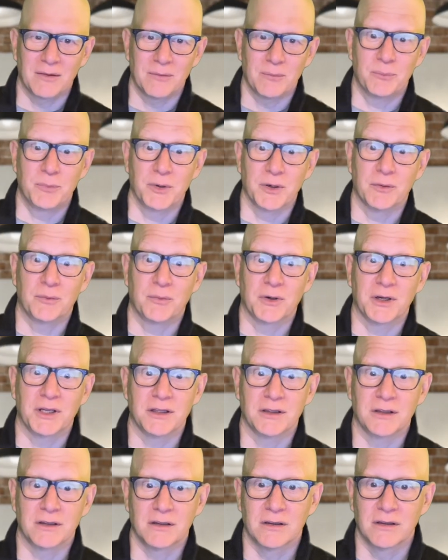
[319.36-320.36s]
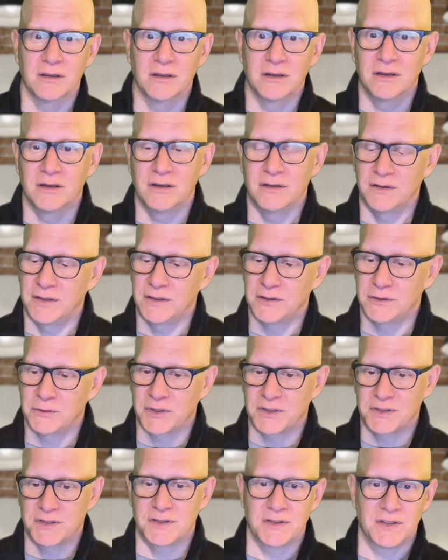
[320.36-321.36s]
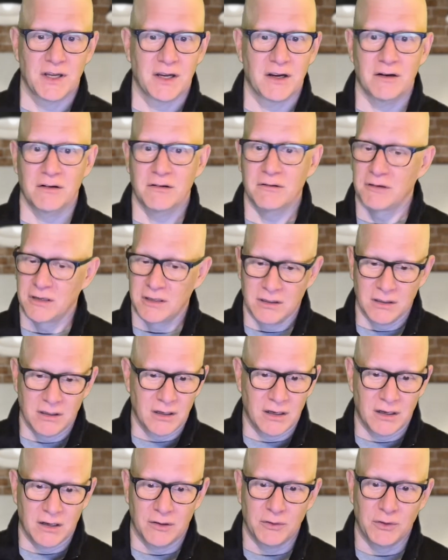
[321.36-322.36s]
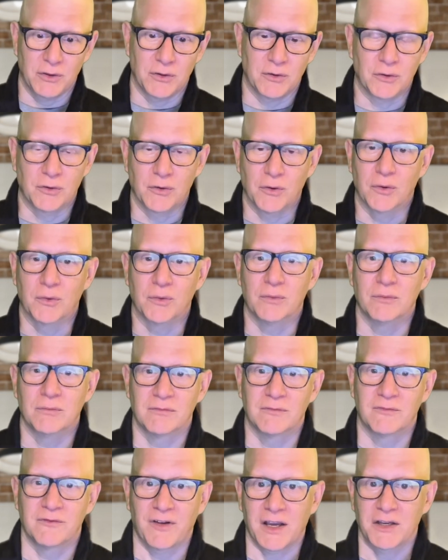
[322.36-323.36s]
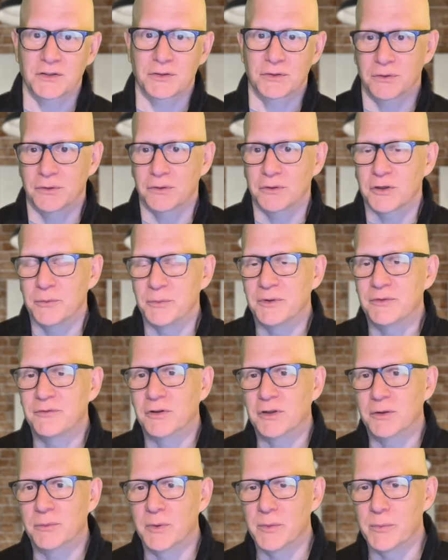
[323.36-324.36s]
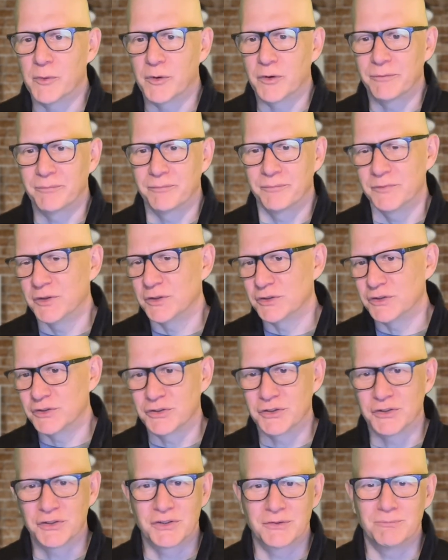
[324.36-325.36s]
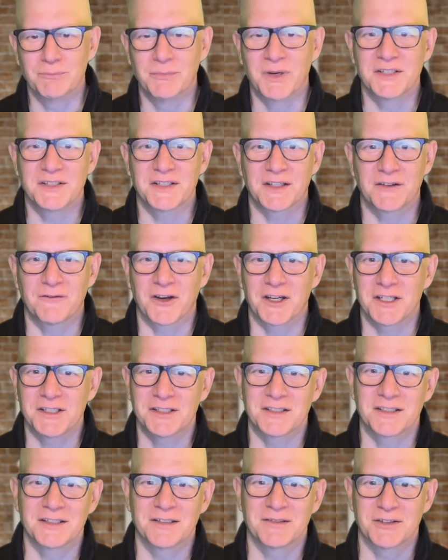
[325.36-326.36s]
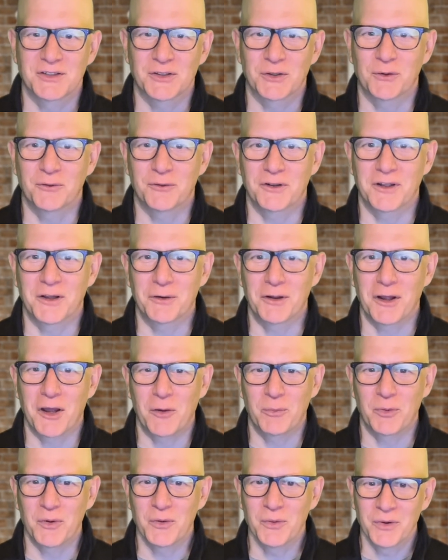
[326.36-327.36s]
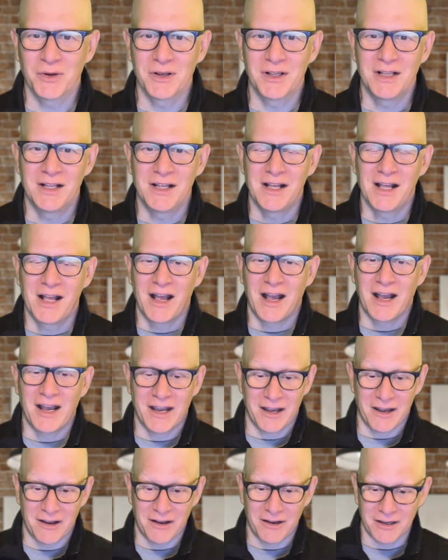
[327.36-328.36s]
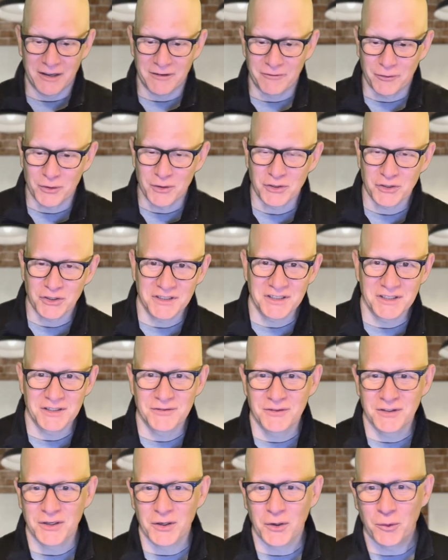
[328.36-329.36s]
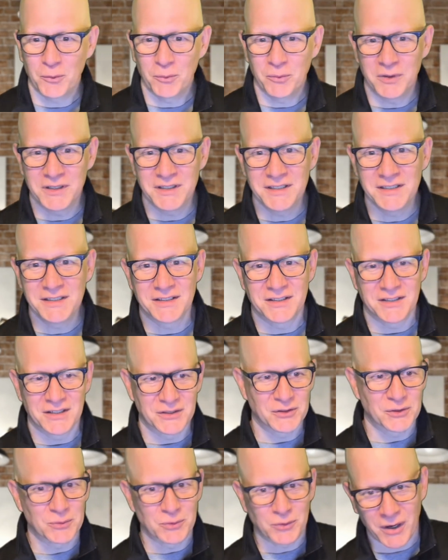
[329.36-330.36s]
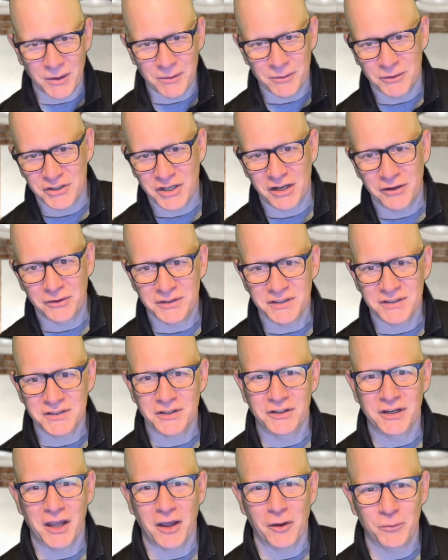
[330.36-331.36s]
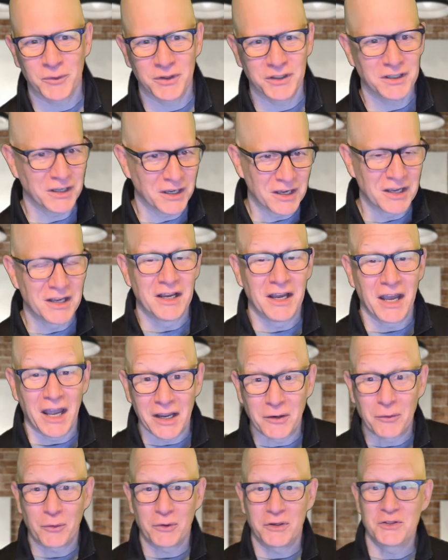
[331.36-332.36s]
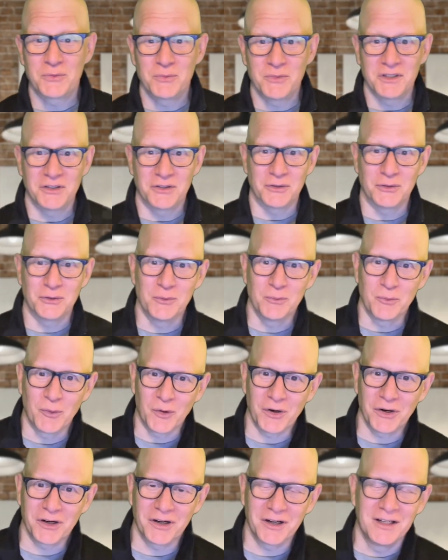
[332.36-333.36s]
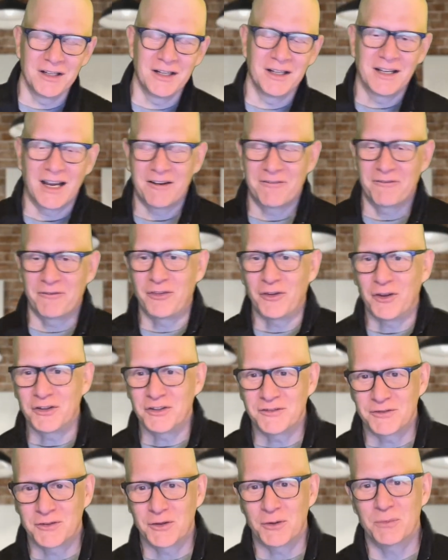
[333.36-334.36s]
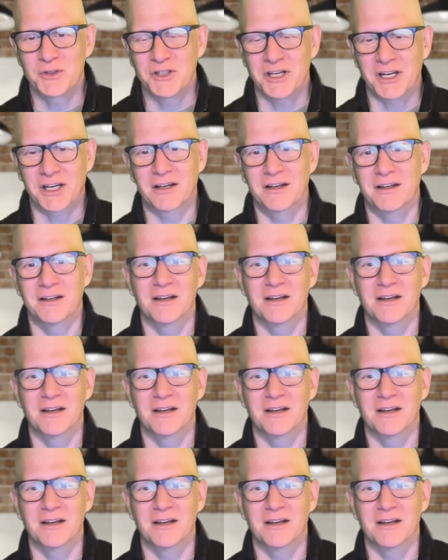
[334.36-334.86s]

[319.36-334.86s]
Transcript: But when the interest is there, you could go faster and commit for a little bit more. There's just basic advice. So hopefully that will help you. If you enjoyed this video, please subscribe to the channel. It's going to help me, encourage me to do more. I have a ton of subject